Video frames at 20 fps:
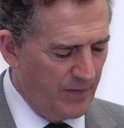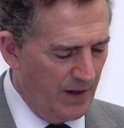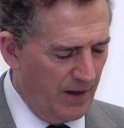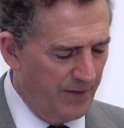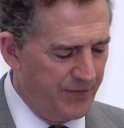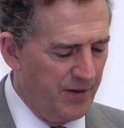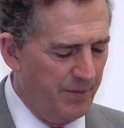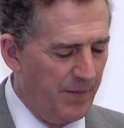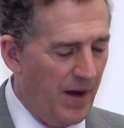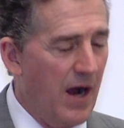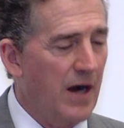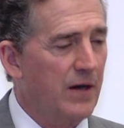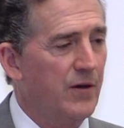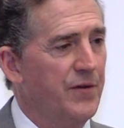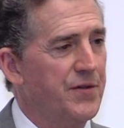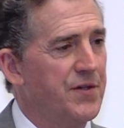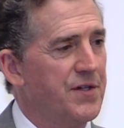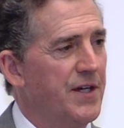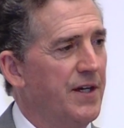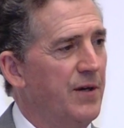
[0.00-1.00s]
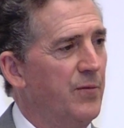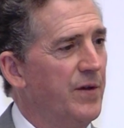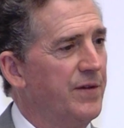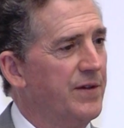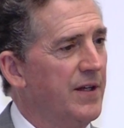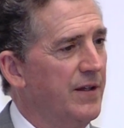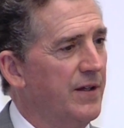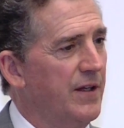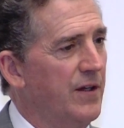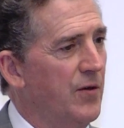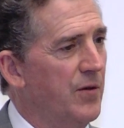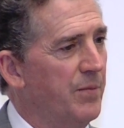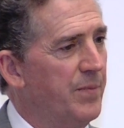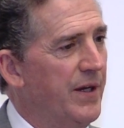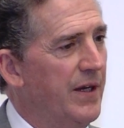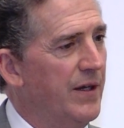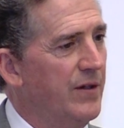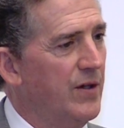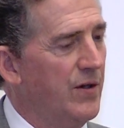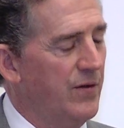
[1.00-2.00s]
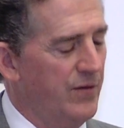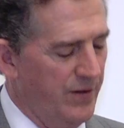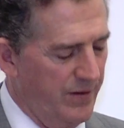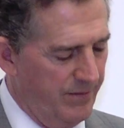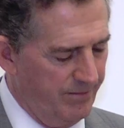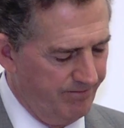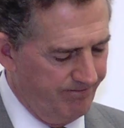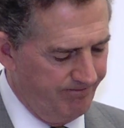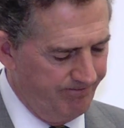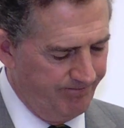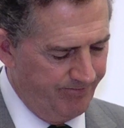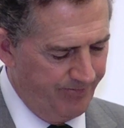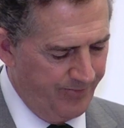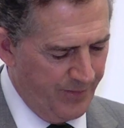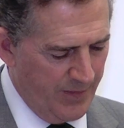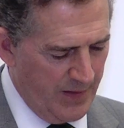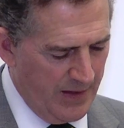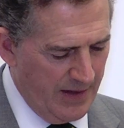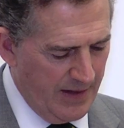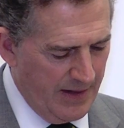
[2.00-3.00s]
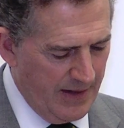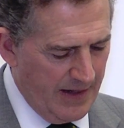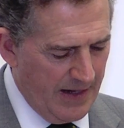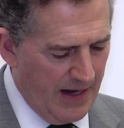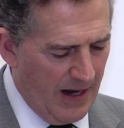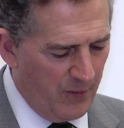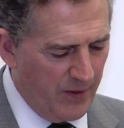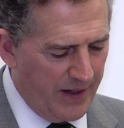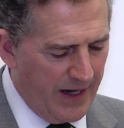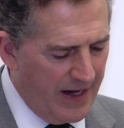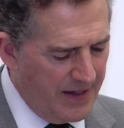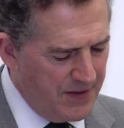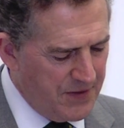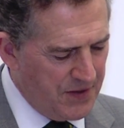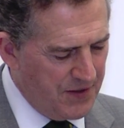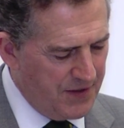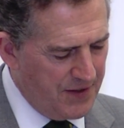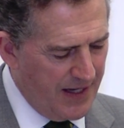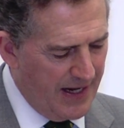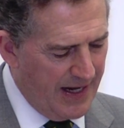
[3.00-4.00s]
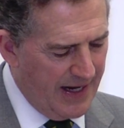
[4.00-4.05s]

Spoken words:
of democracy within the European Union. I would hasten to